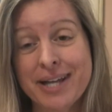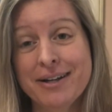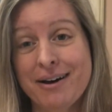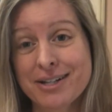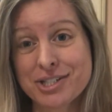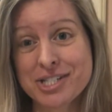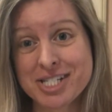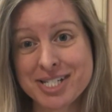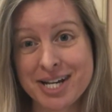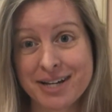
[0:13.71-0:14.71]
and not just
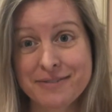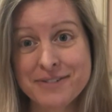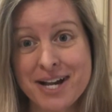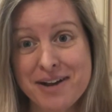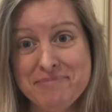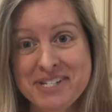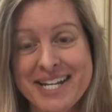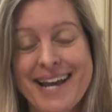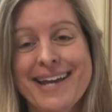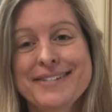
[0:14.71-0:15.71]
a ton of time today,